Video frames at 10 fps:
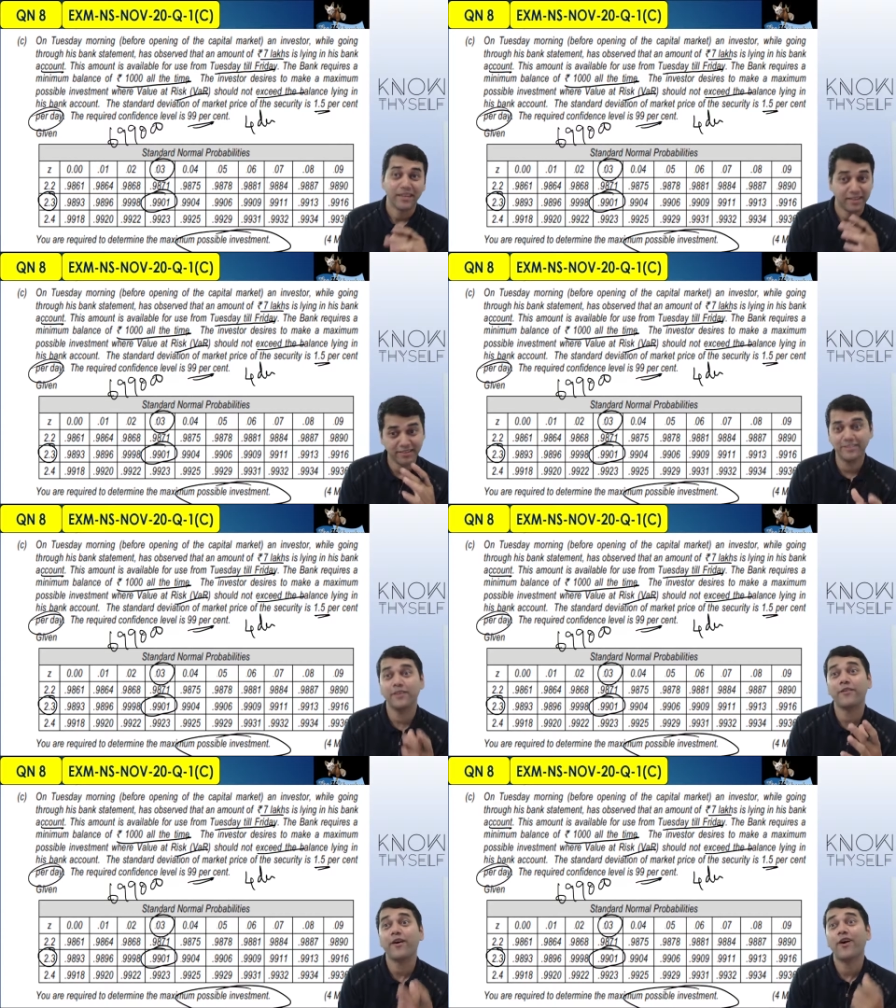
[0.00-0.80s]
This is
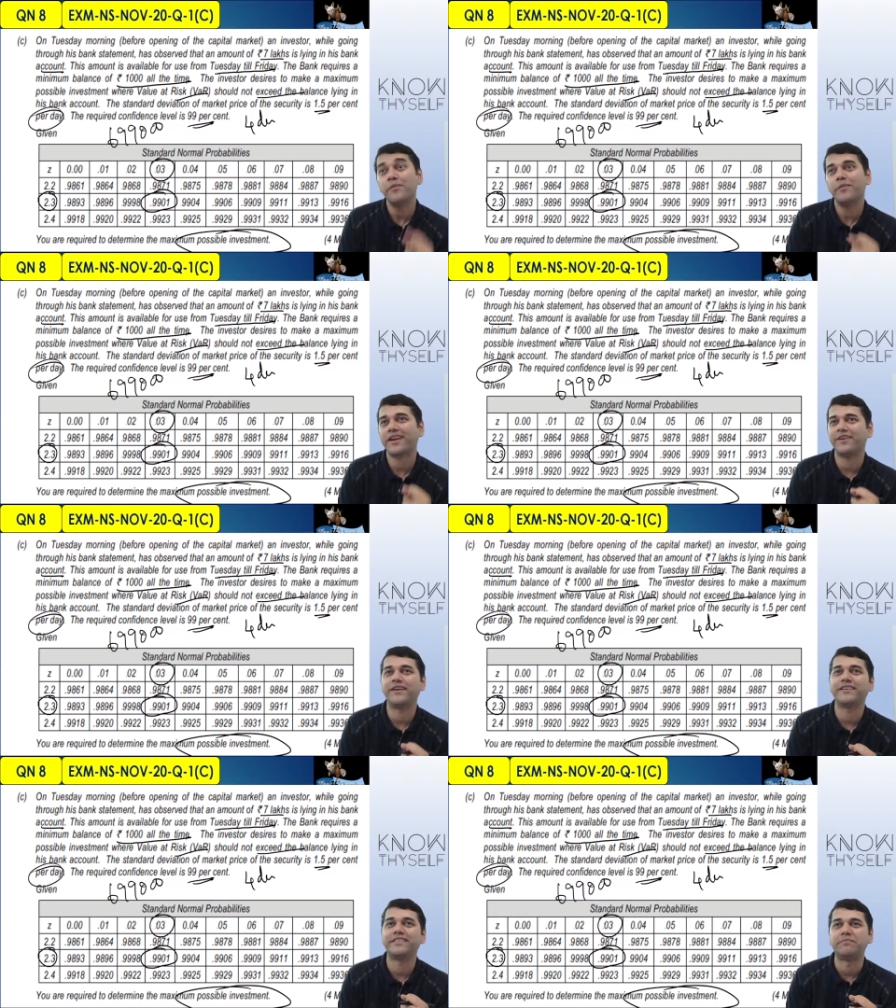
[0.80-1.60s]
our hallmark of
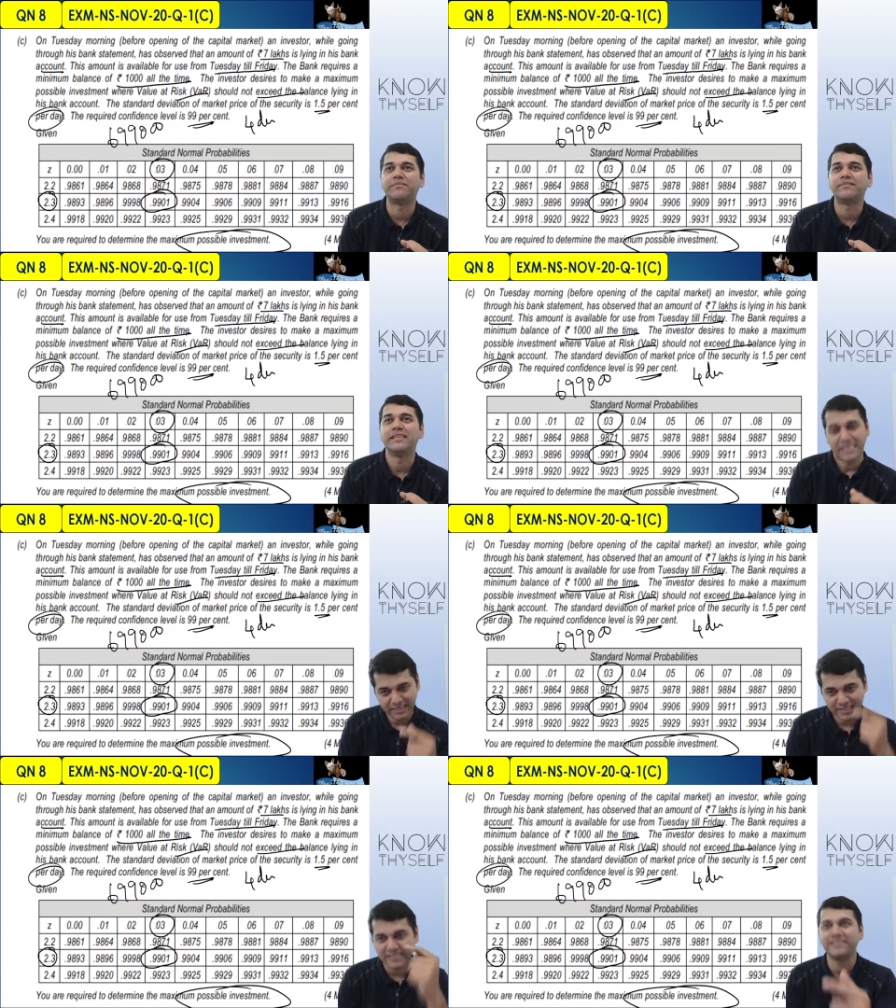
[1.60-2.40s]
exam.
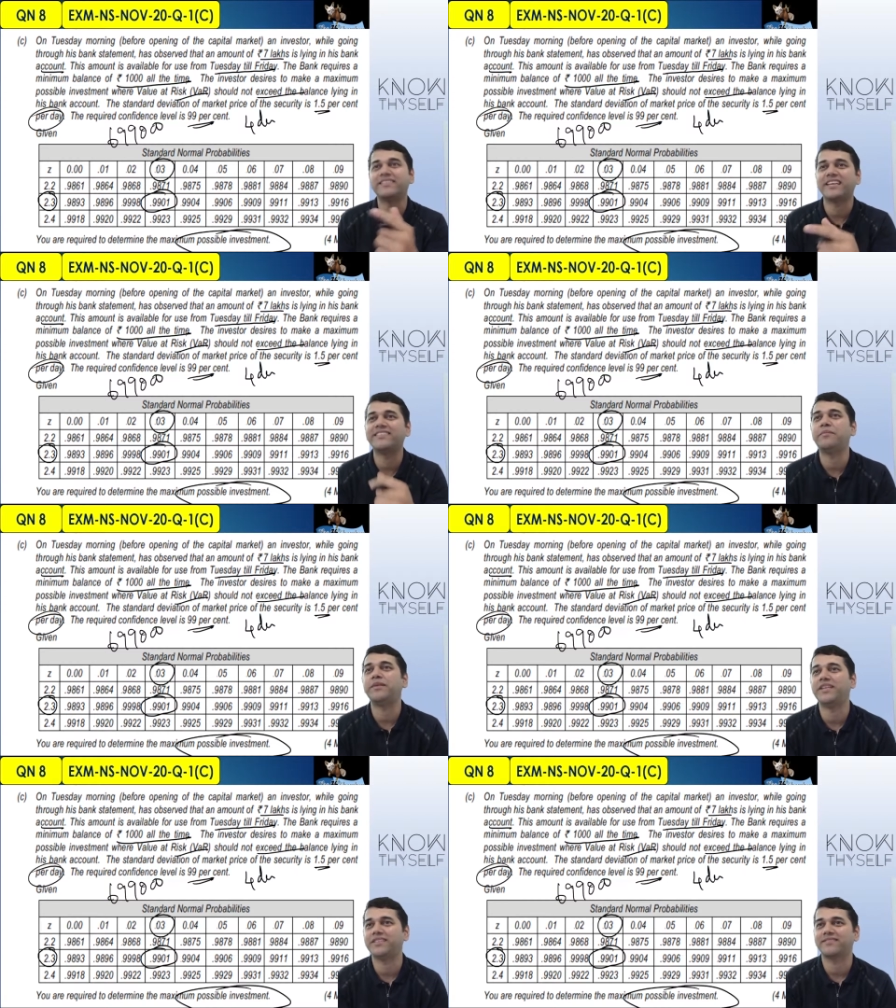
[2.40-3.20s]
This is
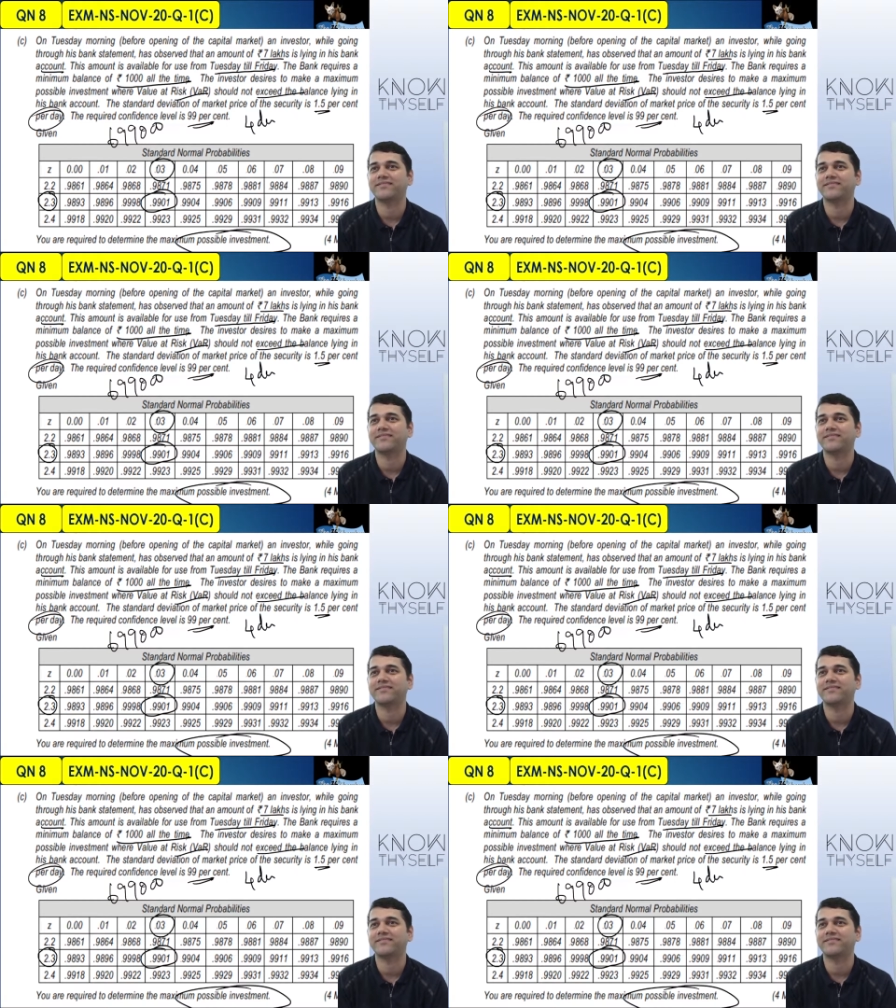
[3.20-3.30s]
examination.